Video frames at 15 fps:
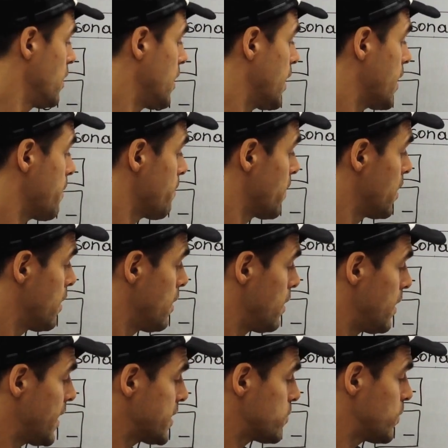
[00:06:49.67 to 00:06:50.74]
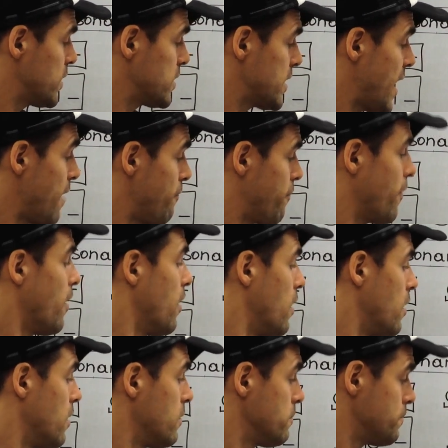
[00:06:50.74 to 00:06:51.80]
Yeah? Next one is
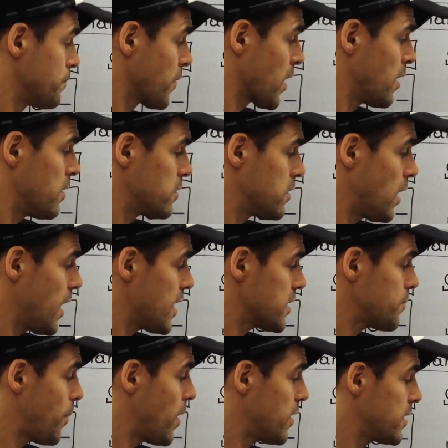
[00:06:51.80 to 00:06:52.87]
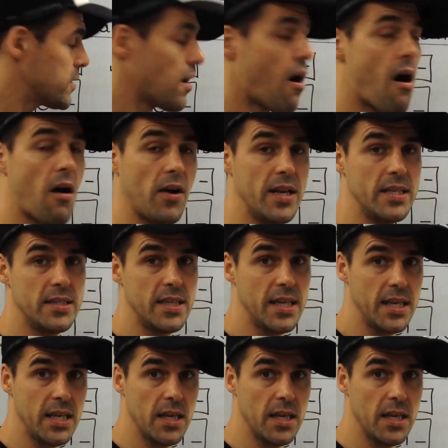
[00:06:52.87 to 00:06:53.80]
FR. The last part is RET,